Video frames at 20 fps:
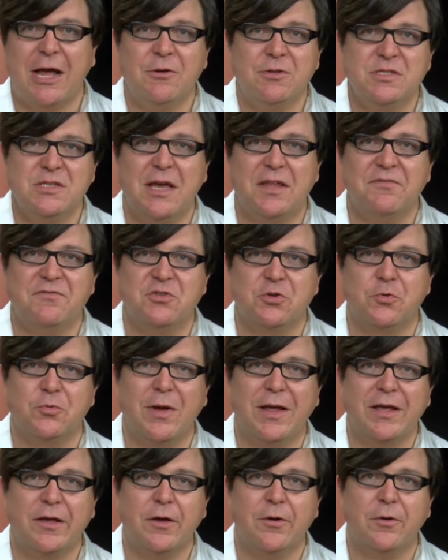outside of
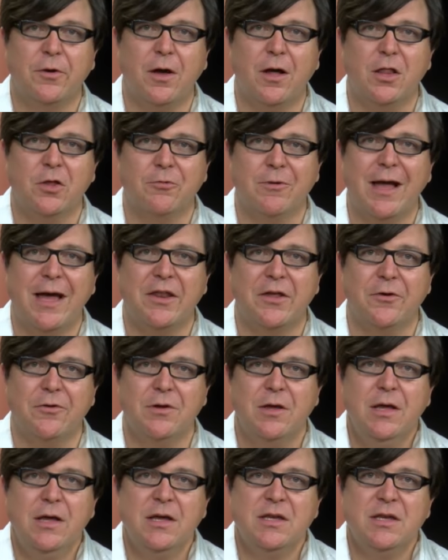Durango, Colorado.